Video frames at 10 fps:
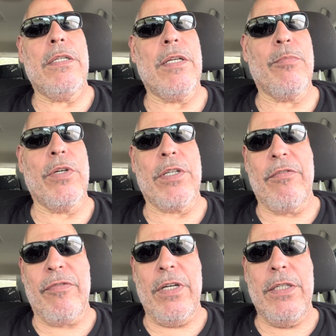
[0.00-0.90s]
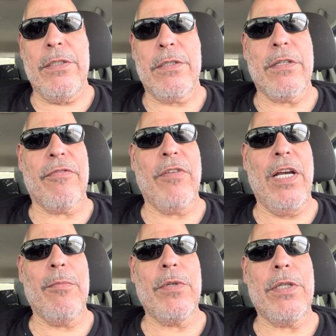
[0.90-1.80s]
they bring their friends, their
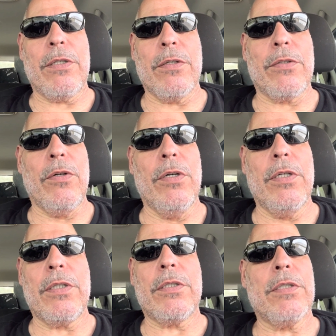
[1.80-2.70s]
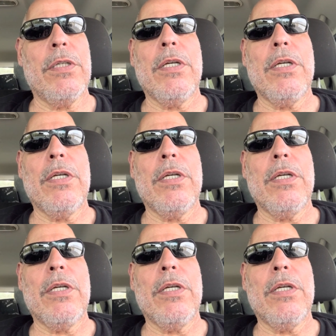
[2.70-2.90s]
family, their dogs.